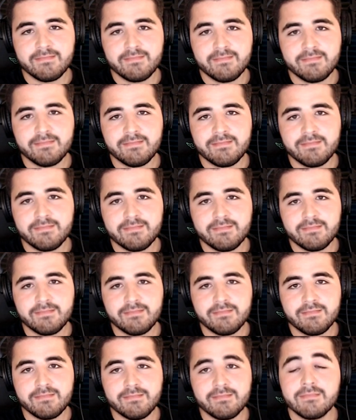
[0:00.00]

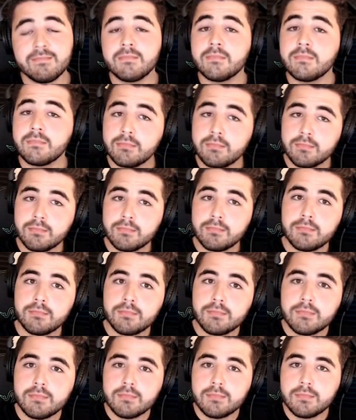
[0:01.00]

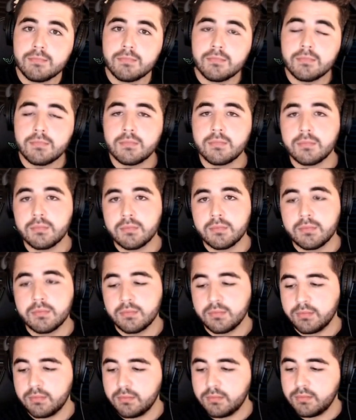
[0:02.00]

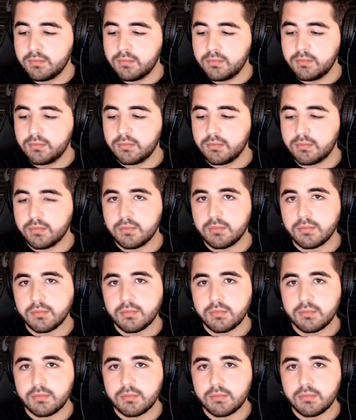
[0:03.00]
[no speech]